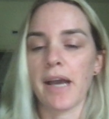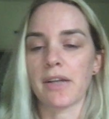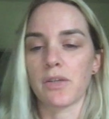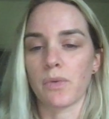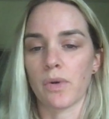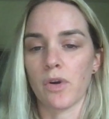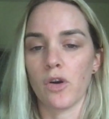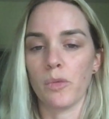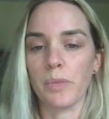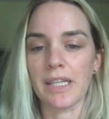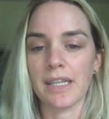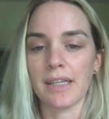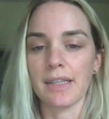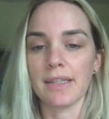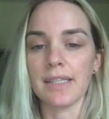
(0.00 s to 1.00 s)
door
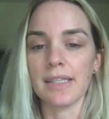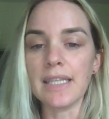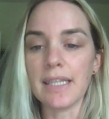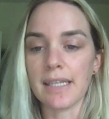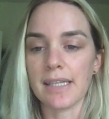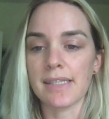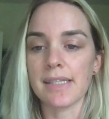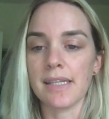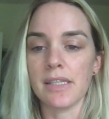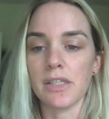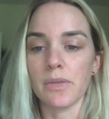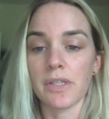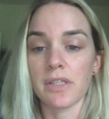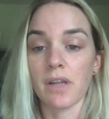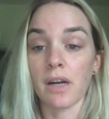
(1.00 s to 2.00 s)
open, leading us
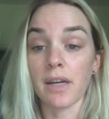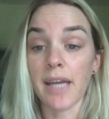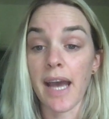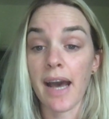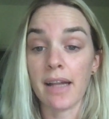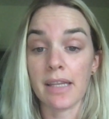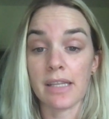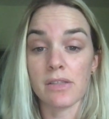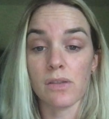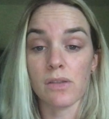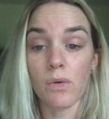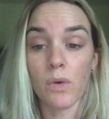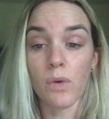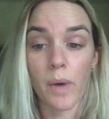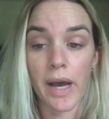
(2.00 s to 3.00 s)
into a dark alley
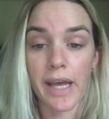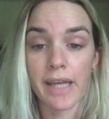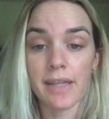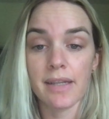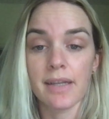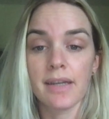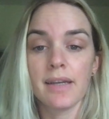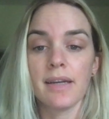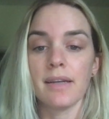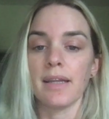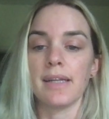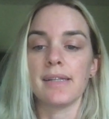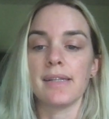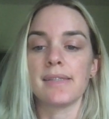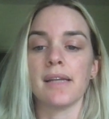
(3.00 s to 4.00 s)
so quiet
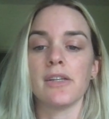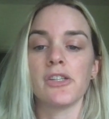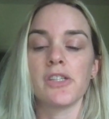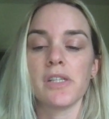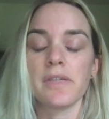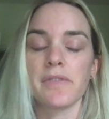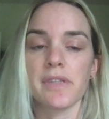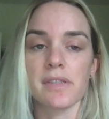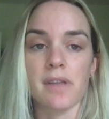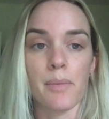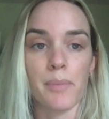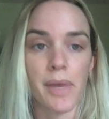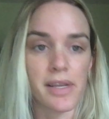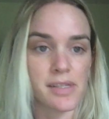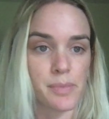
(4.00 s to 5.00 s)
that it sent shivers
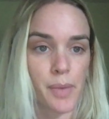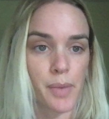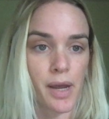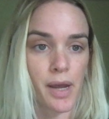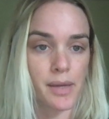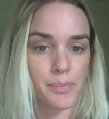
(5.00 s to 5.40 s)
up my spine.